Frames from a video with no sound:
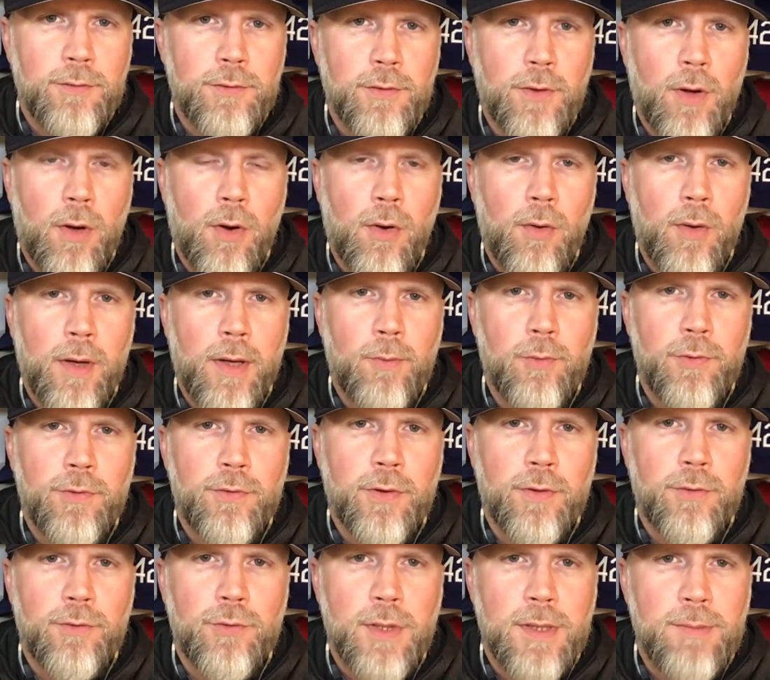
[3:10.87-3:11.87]
So it
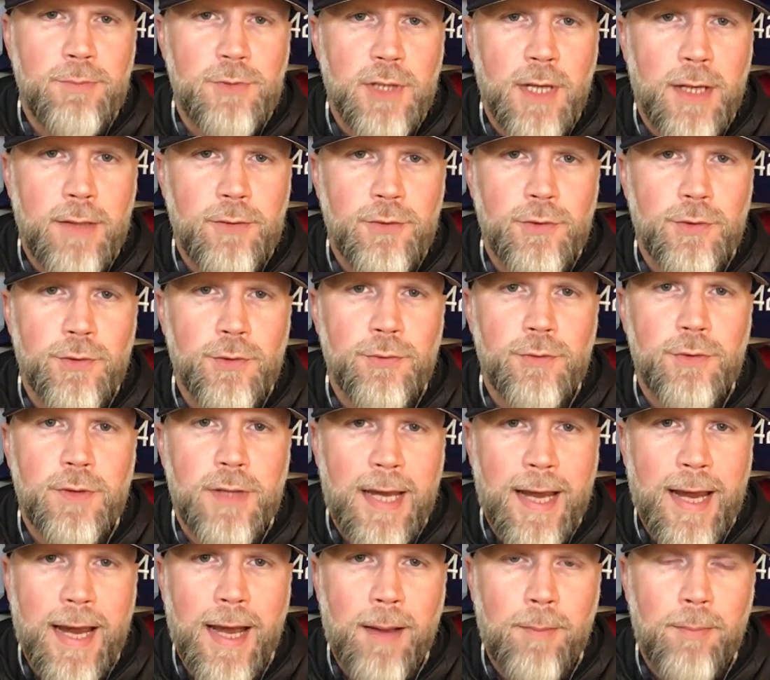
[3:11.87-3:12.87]
was a Dream Chasers
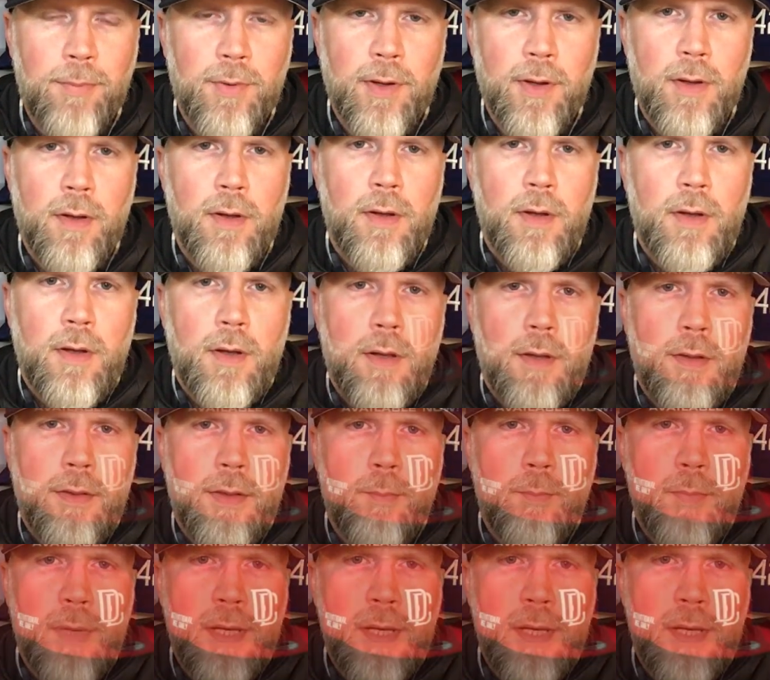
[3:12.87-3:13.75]
cap that